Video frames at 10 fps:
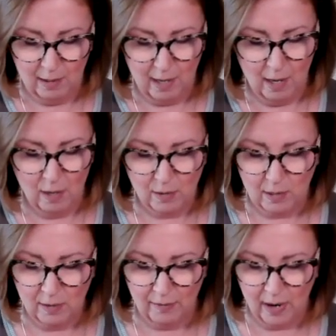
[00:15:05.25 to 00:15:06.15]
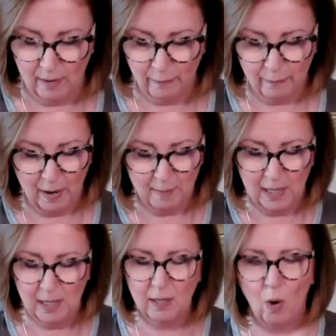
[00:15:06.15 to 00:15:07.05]
There's the Divine
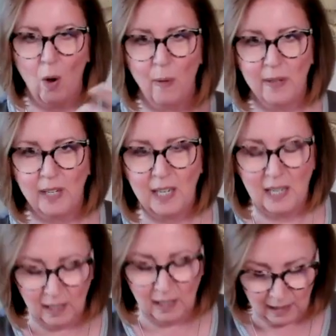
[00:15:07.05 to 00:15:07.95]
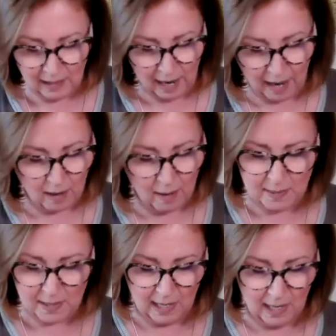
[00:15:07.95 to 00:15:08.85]
Feminine, all the healing that
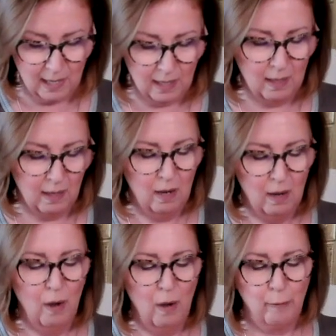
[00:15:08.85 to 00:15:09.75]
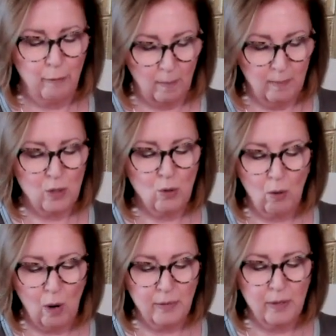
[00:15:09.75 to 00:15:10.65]
comes in from this
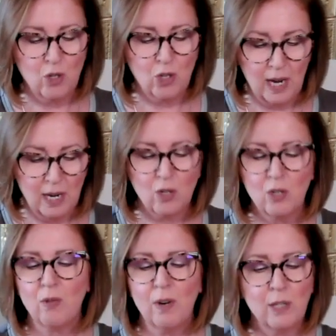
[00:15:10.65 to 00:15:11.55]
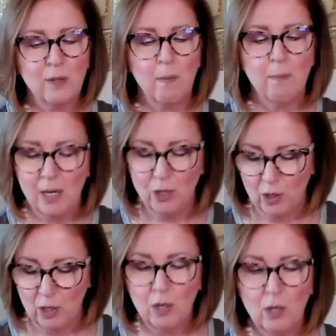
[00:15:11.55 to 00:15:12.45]
growth and change and
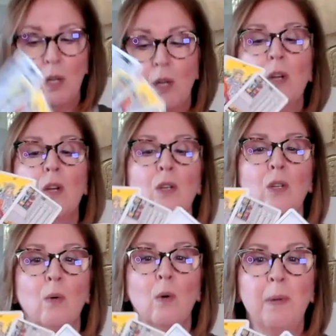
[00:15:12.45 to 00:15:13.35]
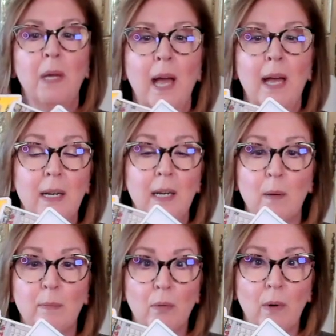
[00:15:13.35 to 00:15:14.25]
transformation, you will be headed in
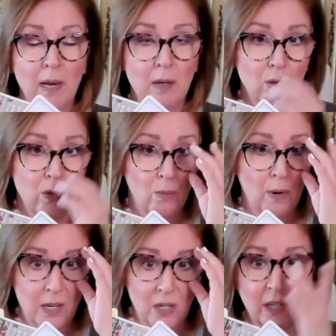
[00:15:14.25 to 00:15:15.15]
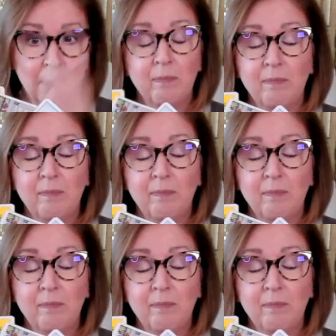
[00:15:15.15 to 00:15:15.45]
a brand new direction.